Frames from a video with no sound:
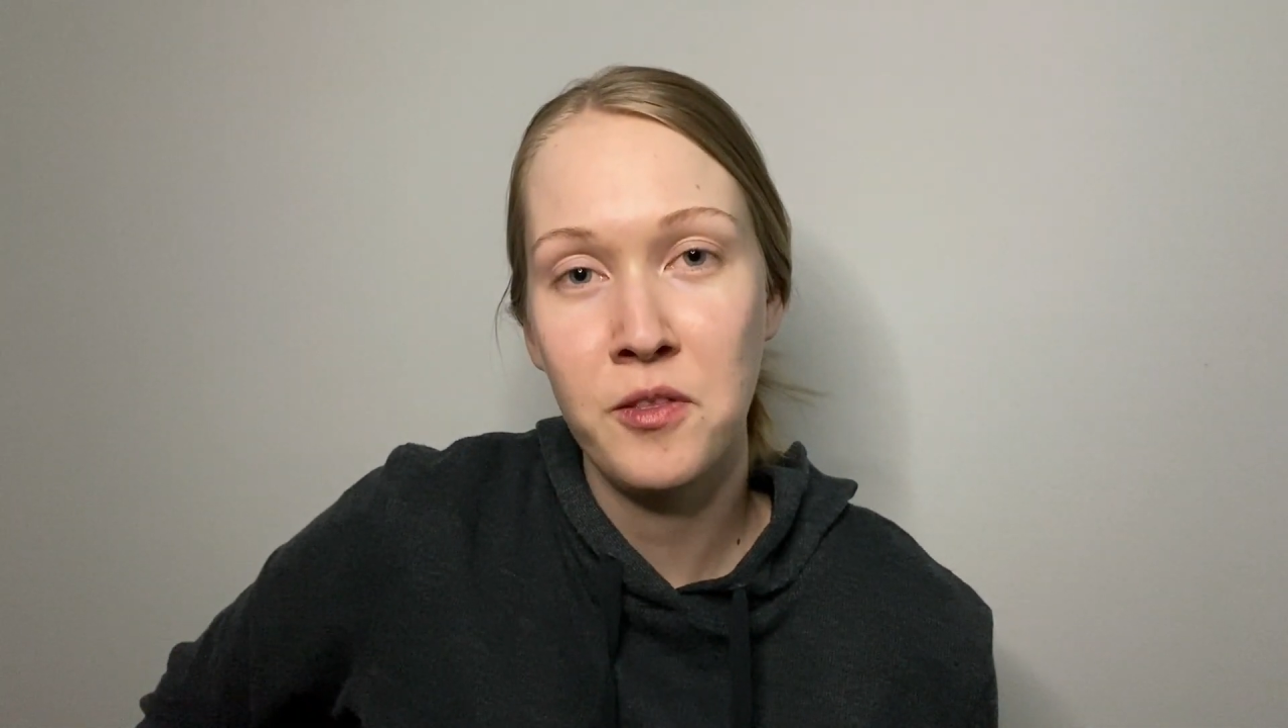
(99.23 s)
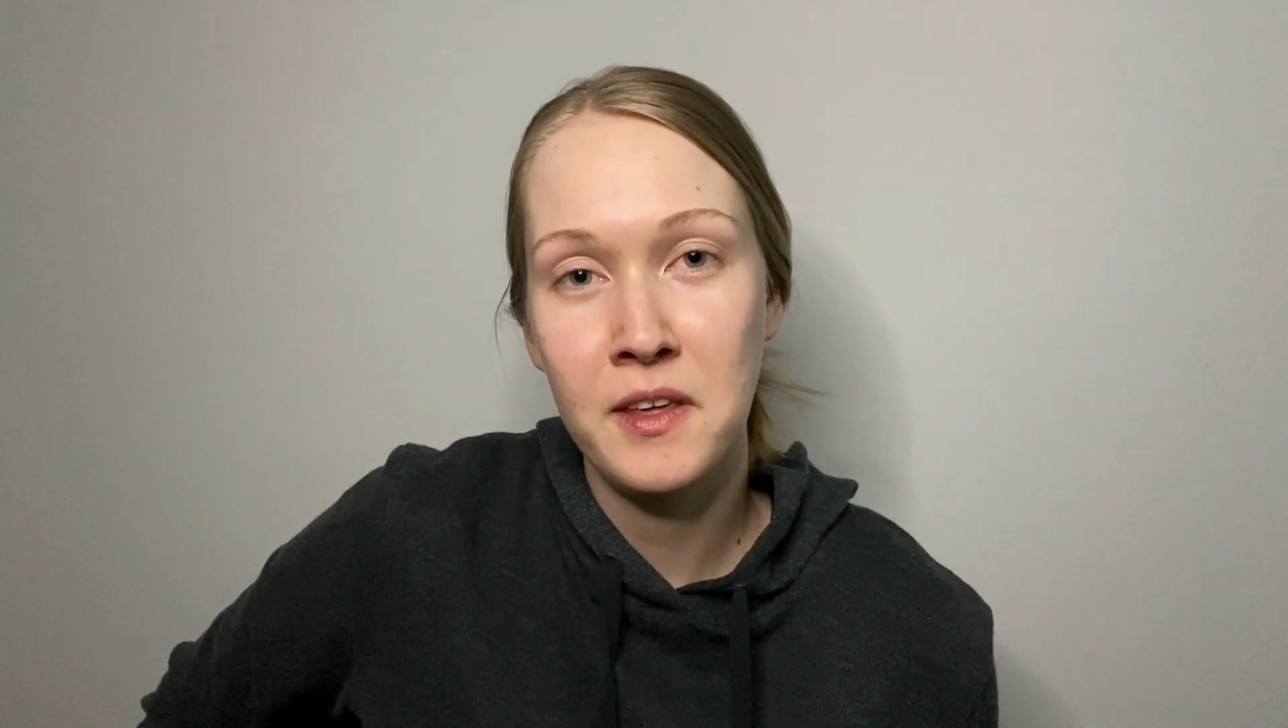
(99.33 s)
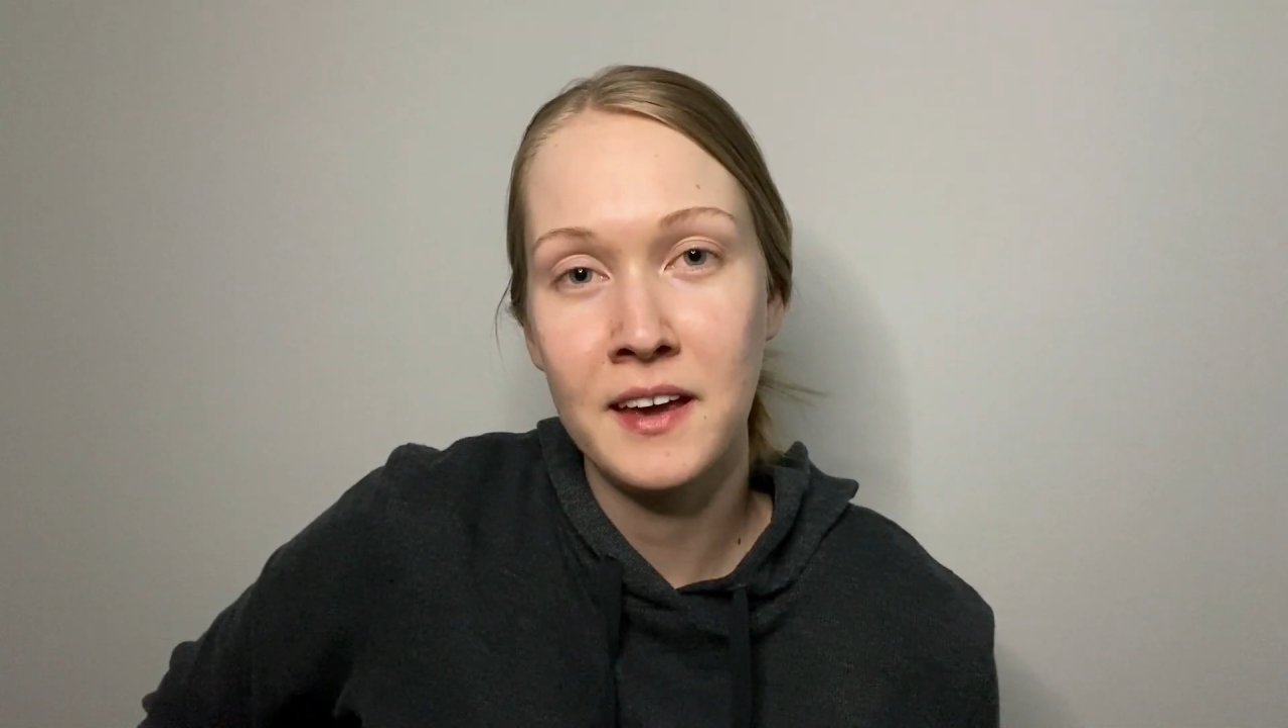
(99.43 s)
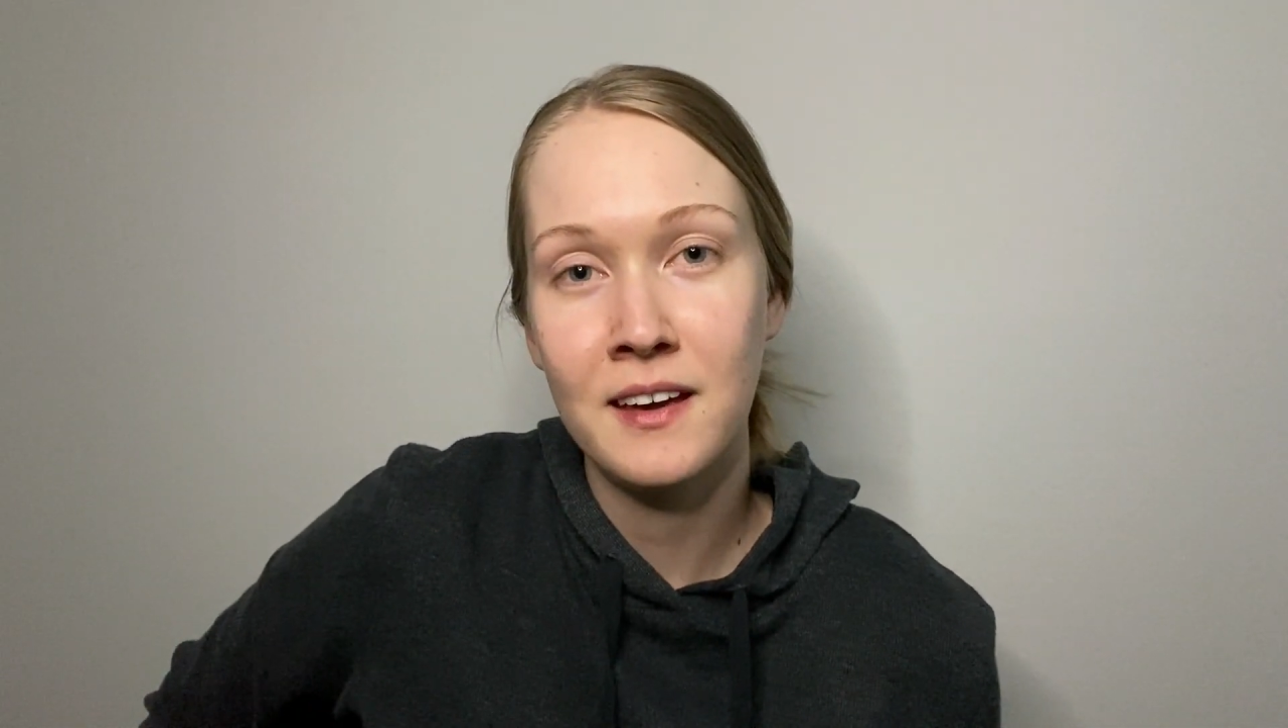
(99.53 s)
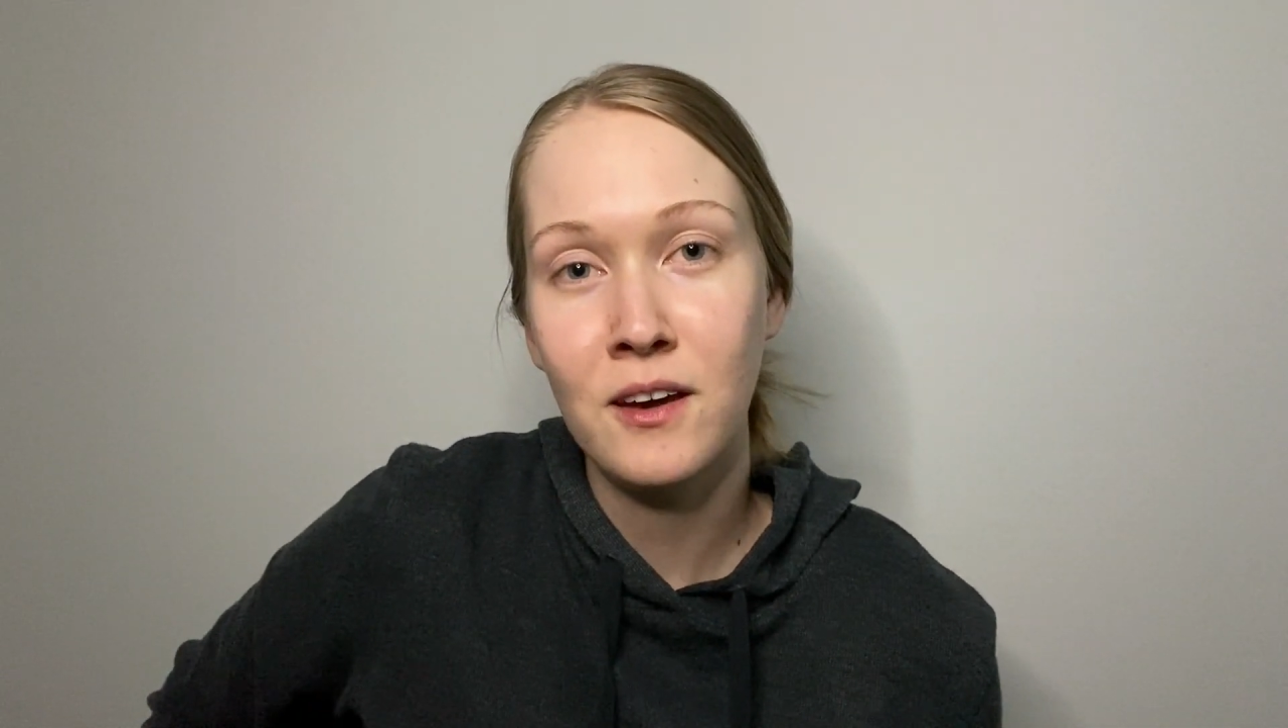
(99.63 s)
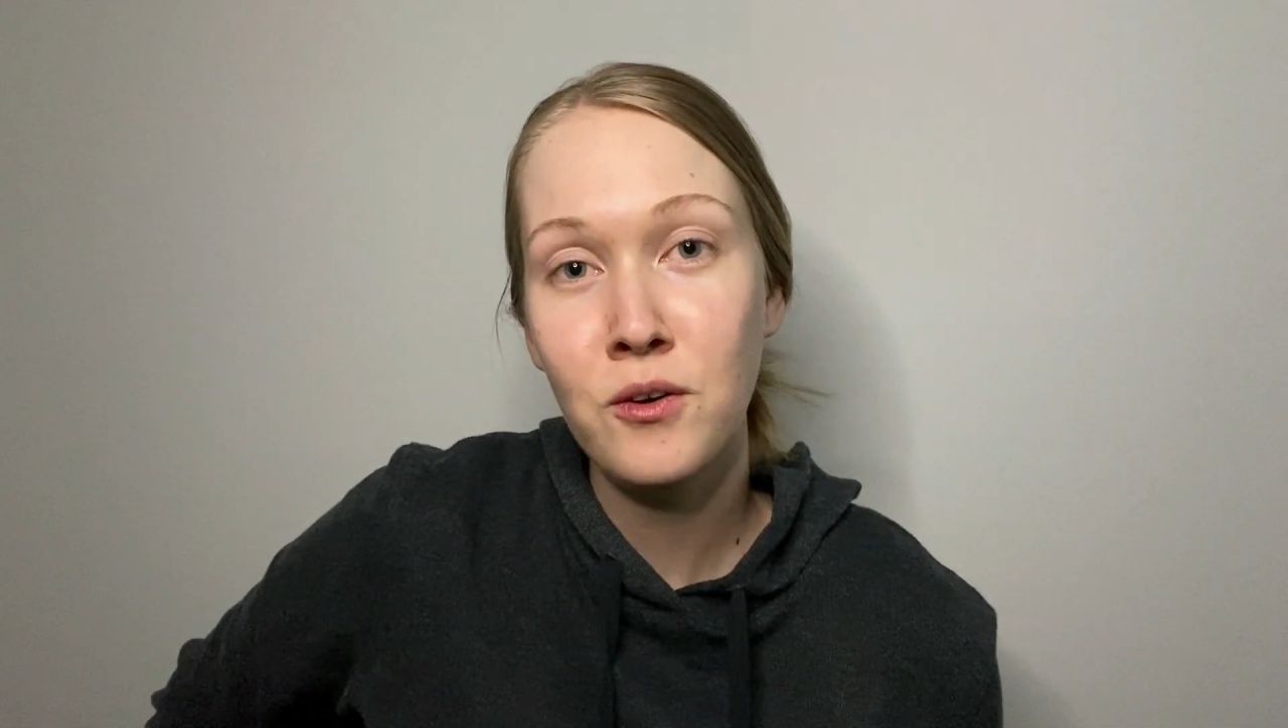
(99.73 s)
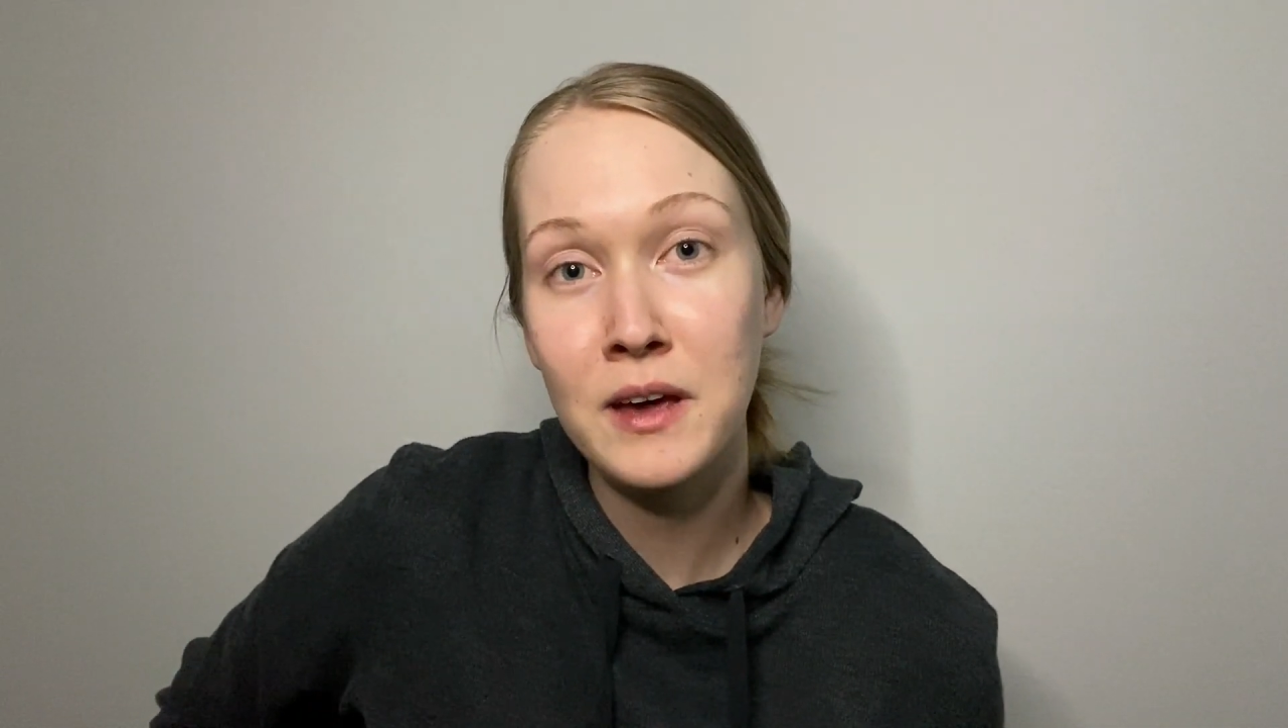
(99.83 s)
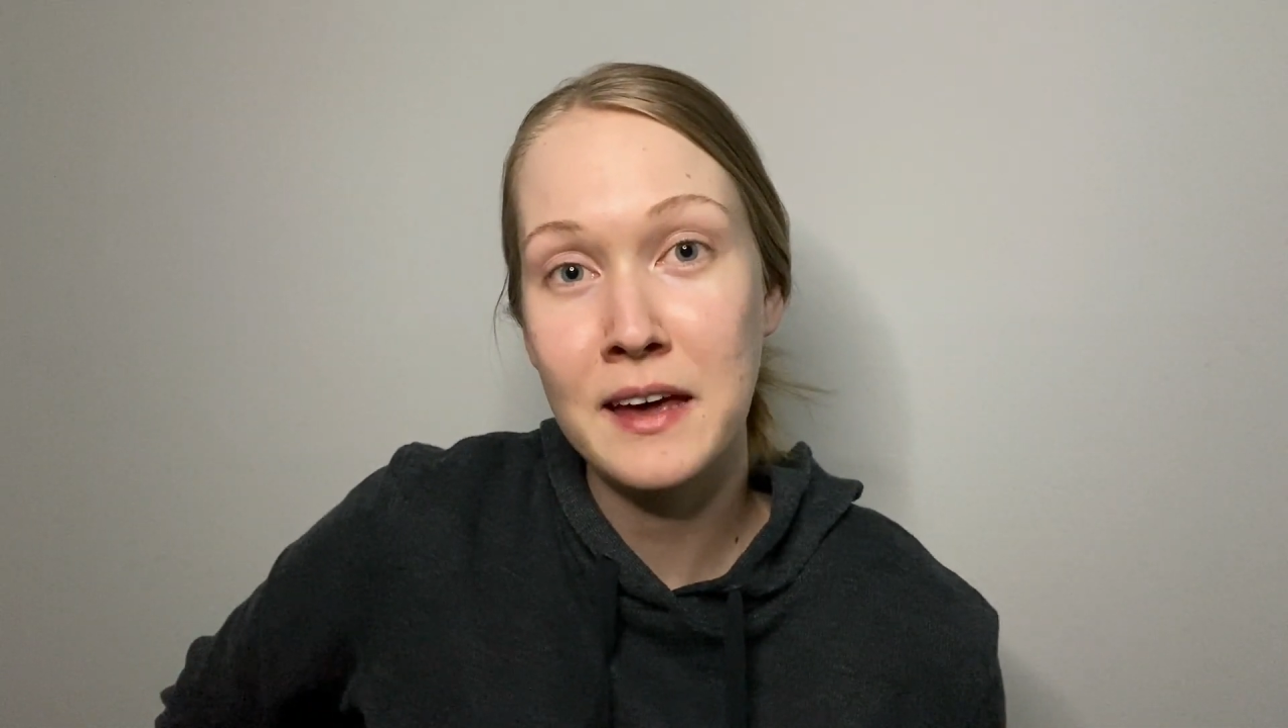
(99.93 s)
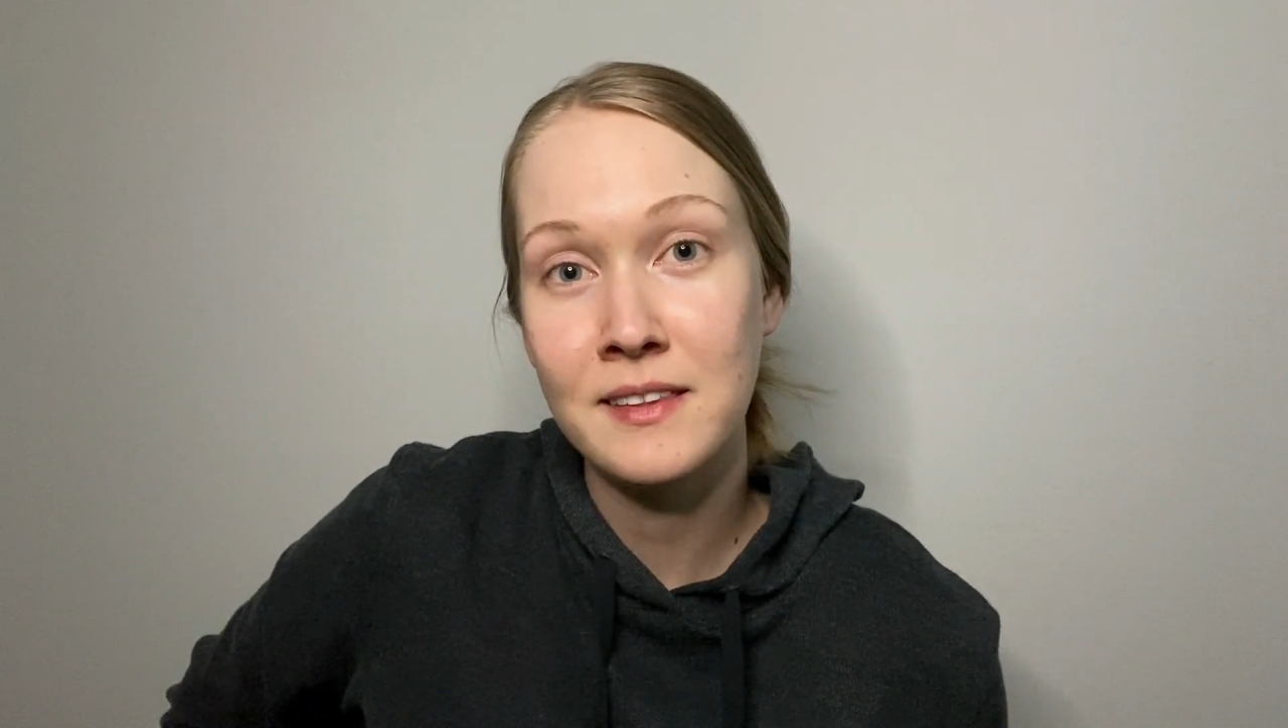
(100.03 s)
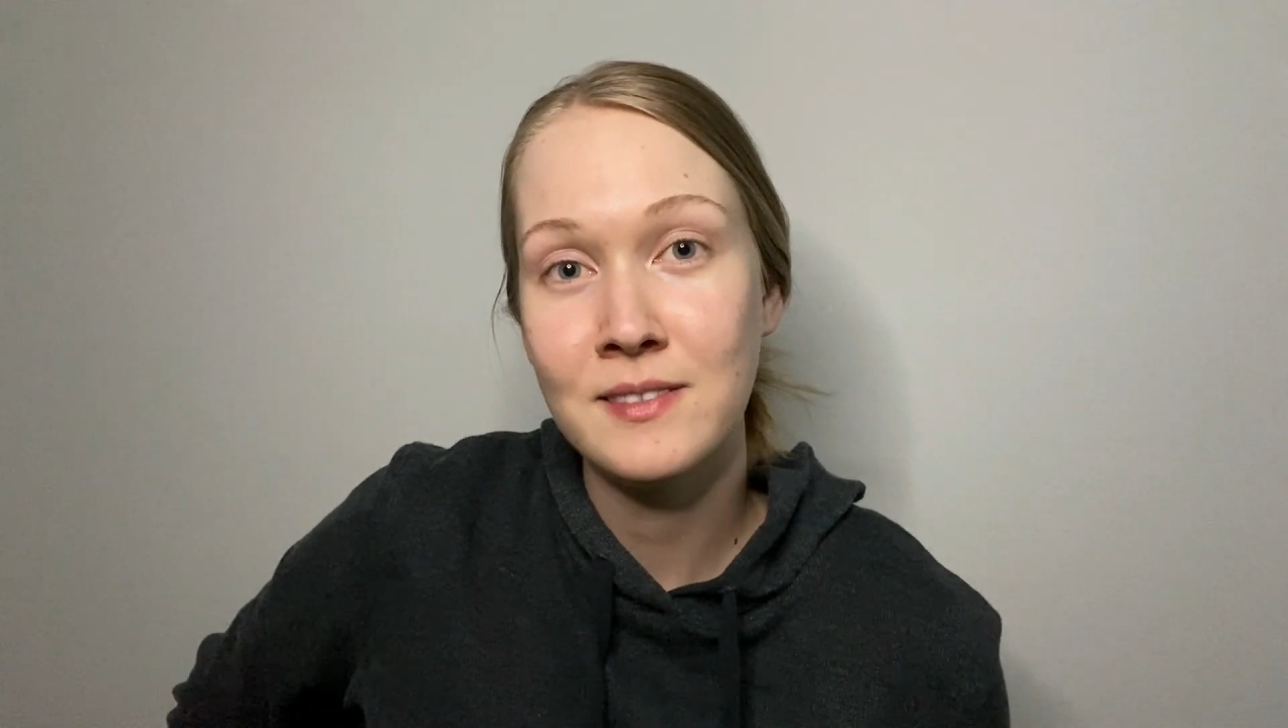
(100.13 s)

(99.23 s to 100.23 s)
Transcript: thinking, okay,